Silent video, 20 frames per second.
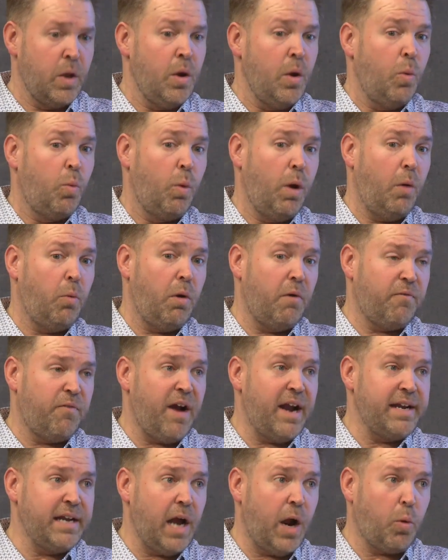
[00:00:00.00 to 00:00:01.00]
Well, we'll
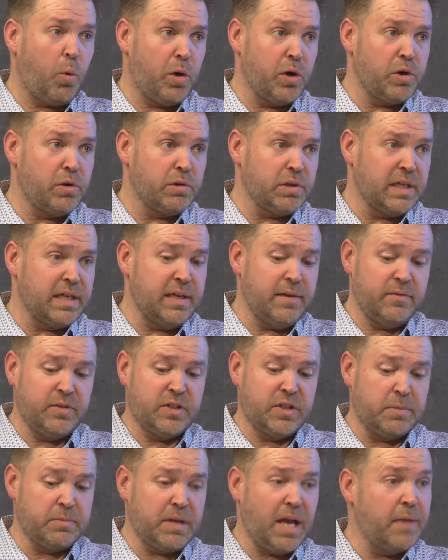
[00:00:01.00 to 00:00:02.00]
find out where you lived.
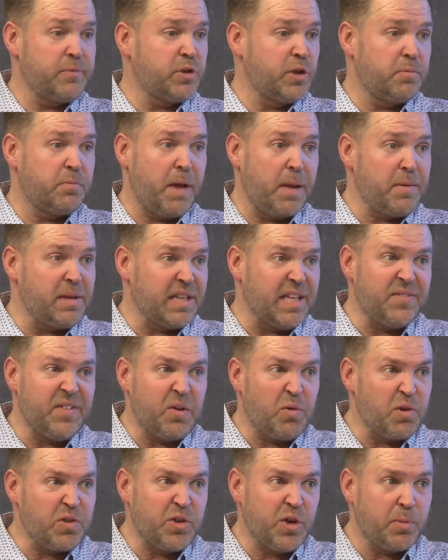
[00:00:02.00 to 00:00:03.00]
Sometimes you're maybe
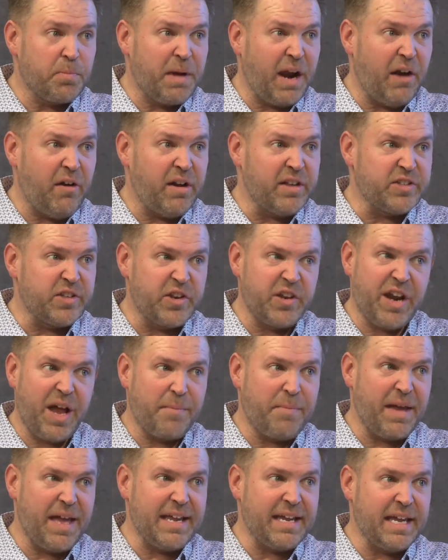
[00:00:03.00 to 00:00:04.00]
living with your parents and you're
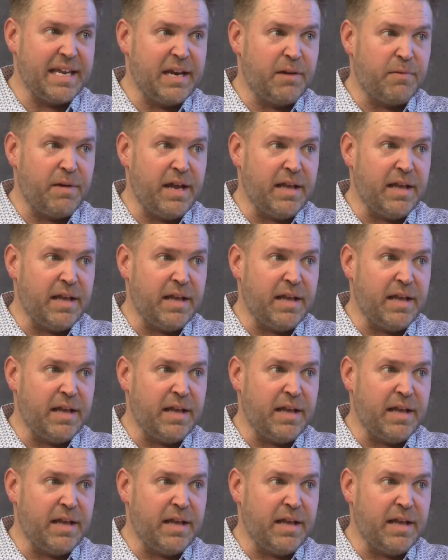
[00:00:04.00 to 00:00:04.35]
not paying any rent.